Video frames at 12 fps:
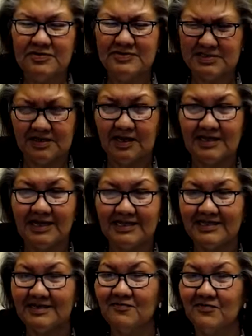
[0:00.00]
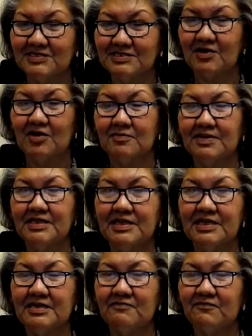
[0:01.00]
What's, I can't think what it's called, but
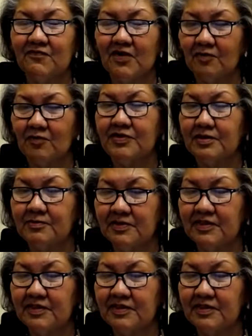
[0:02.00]
he fought with them.